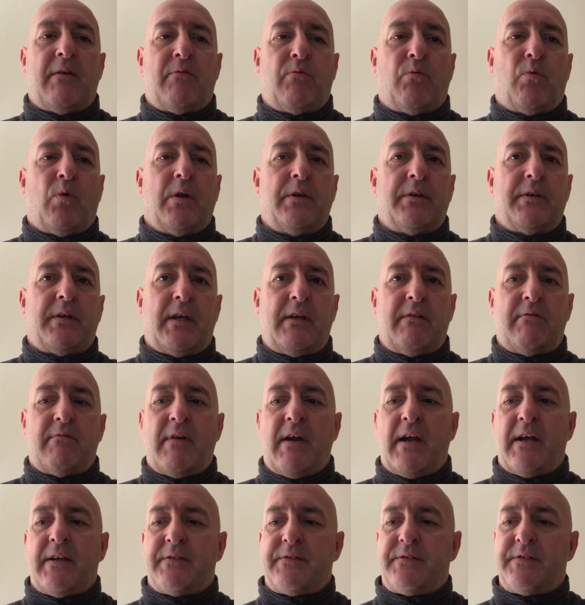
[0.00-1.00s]
have 1 day
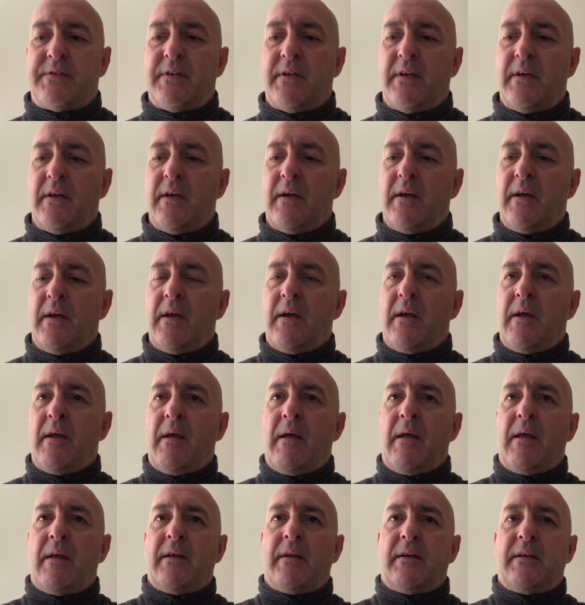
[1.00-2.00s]
rest.
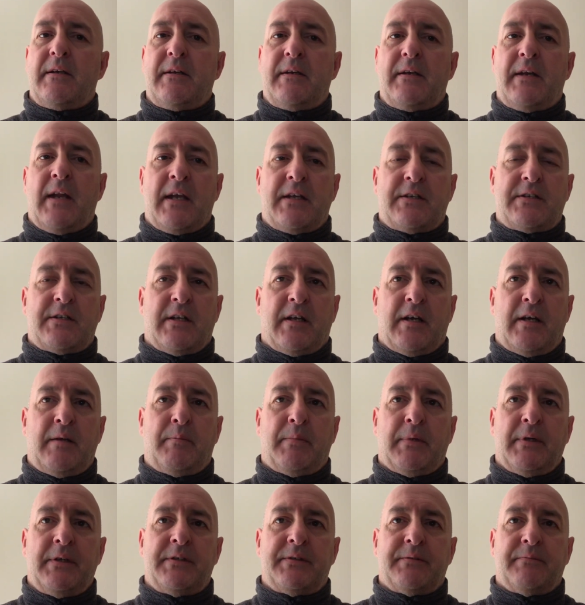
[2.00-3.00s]
Next
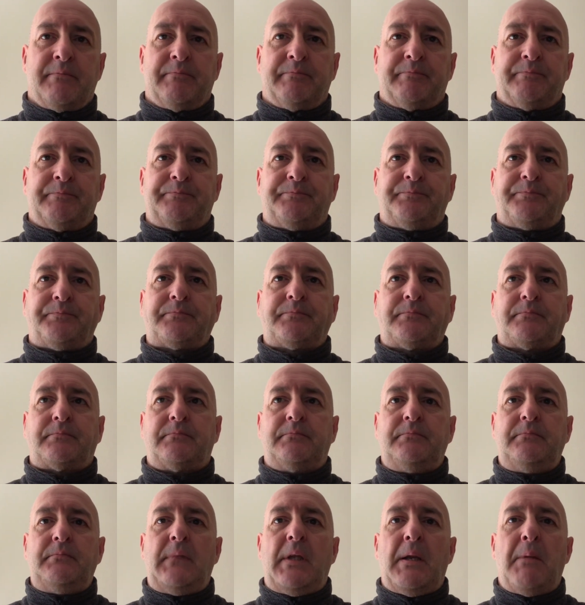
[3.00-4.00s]
slide, please.
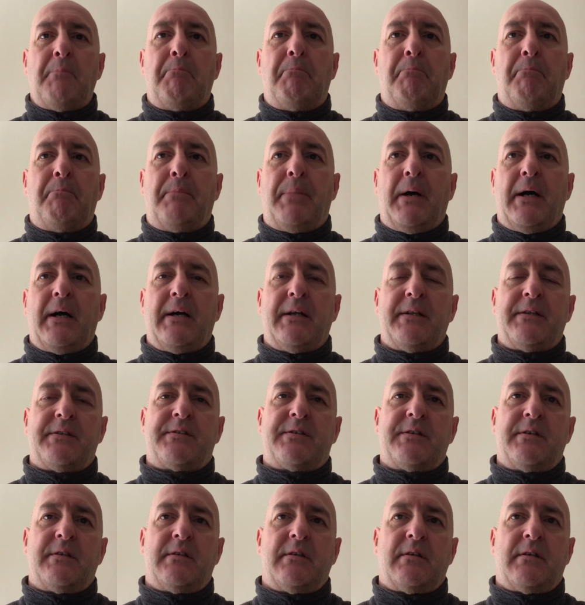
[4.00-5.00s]

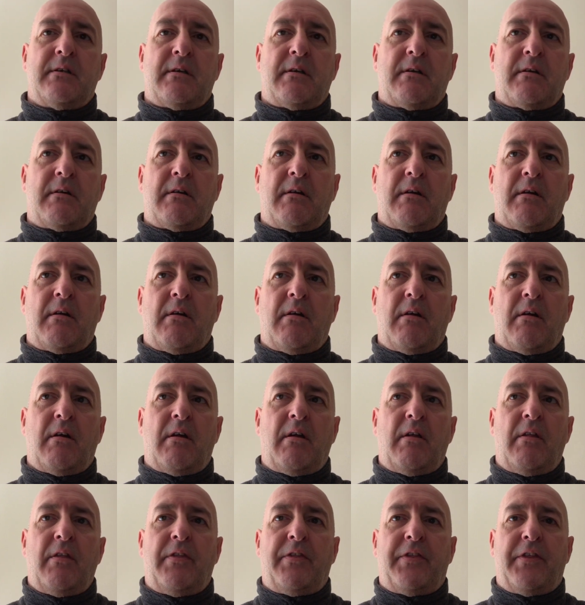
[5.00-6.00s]
But
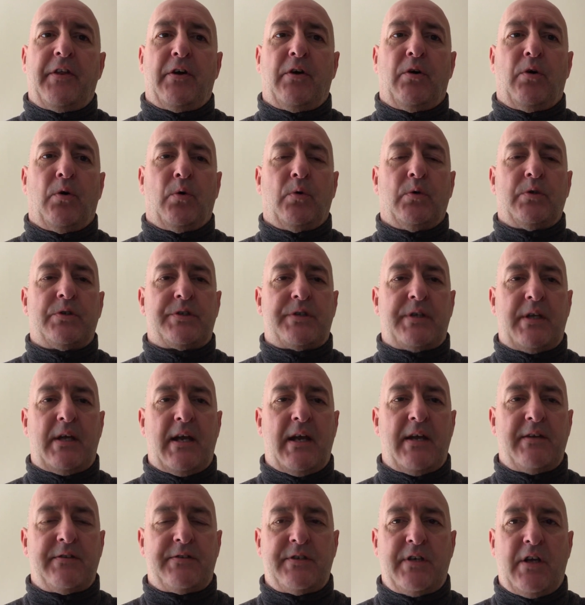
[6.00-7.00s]
the horse
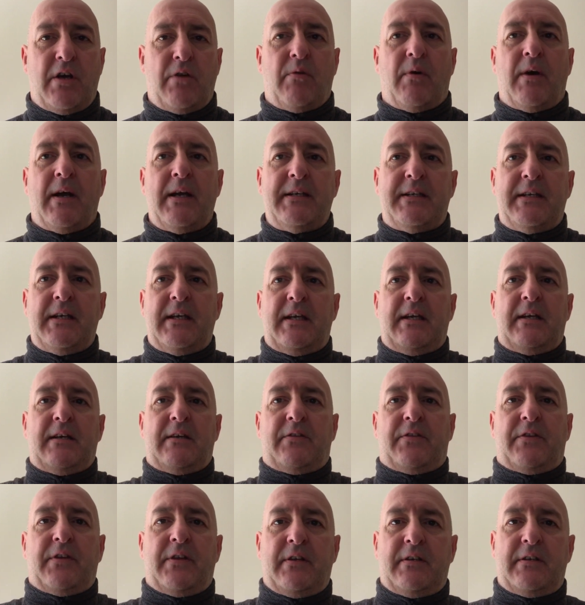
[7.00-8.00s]
has no
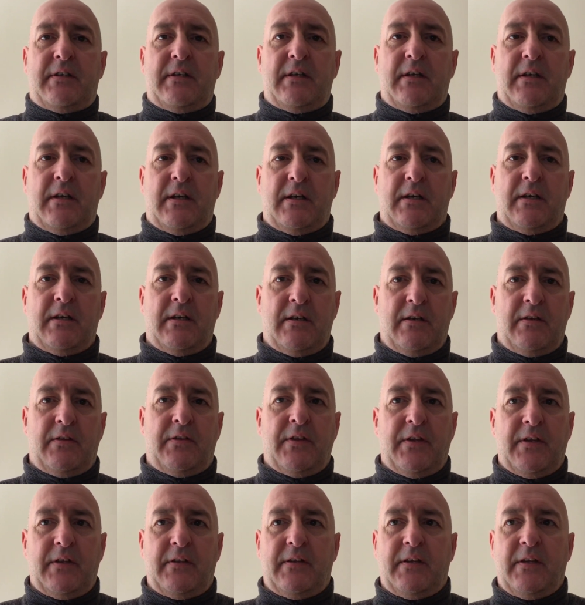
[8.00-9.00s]
idea that
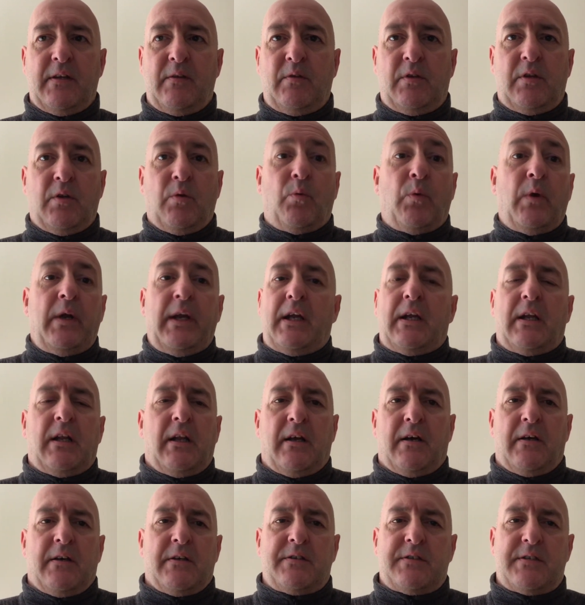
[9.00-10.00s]
the week
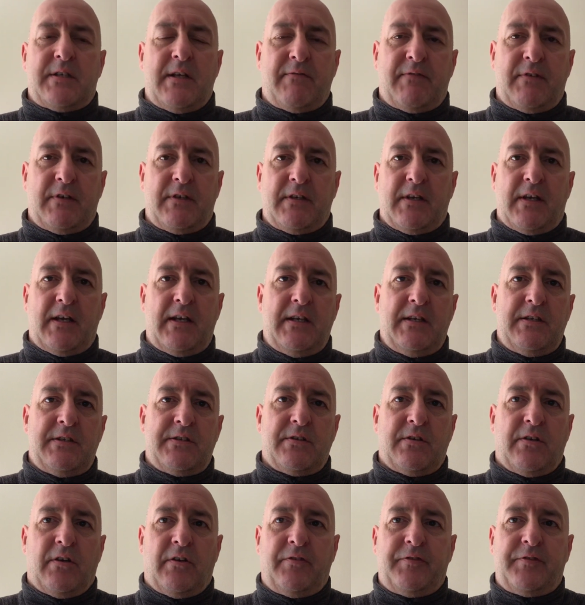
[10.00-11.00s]
lasts 7
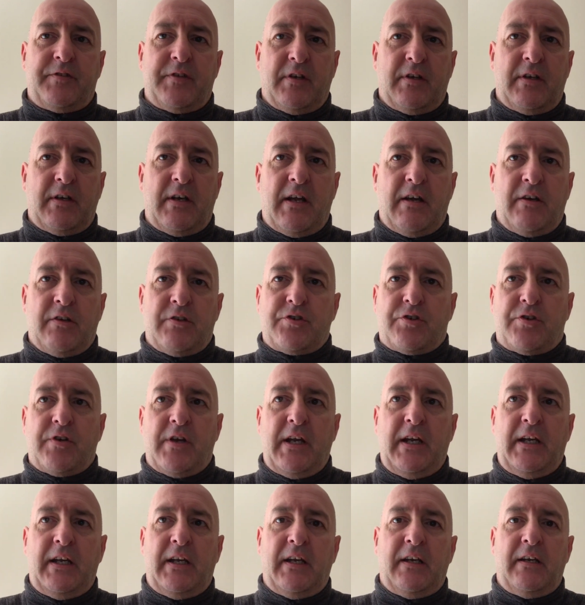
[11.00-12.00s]
days. Often our
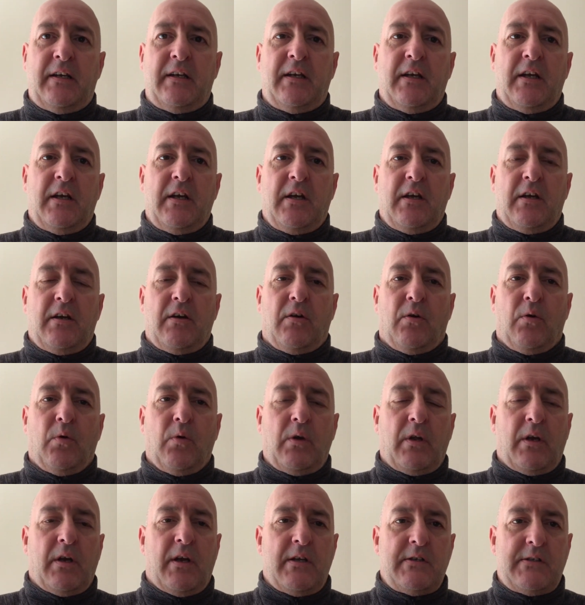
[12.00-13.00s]
training
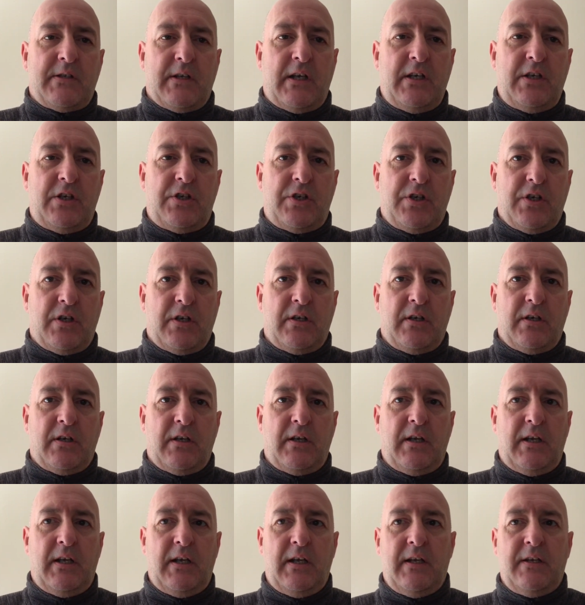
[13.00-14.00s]

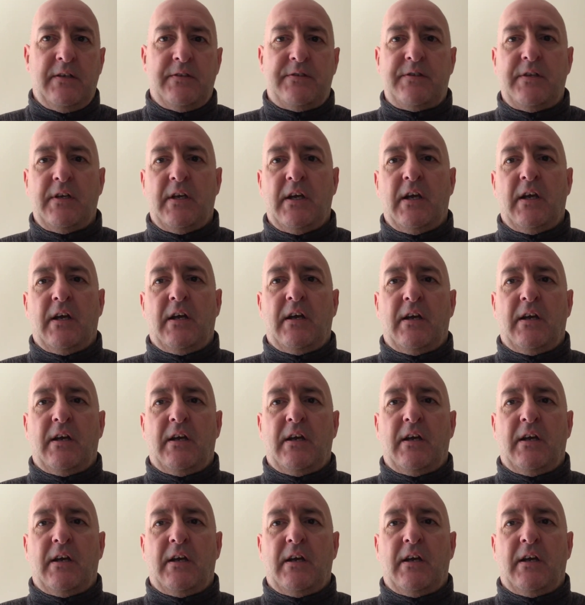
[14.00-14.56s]
organisation is